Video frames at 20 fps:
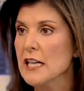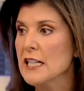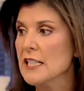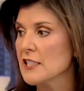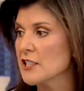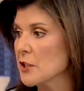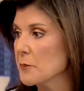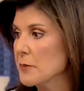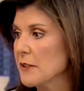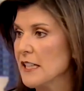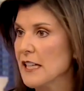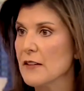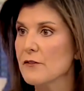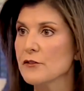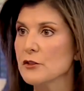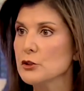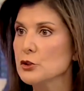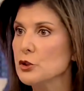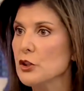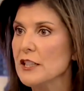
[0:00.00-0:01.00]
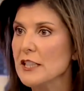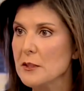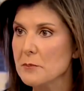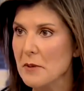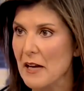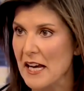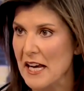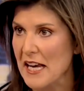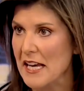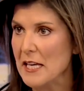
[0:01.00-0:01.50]
to be infiltrated
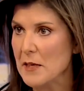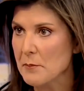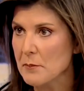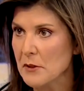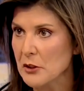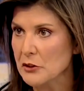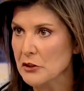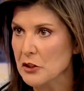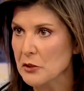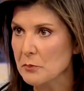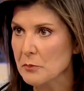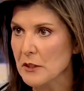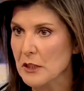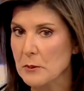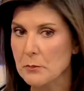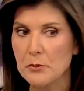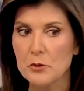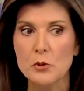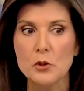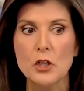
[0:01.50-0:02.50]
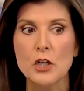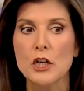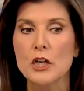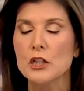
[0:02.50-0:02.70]
by 8 million people.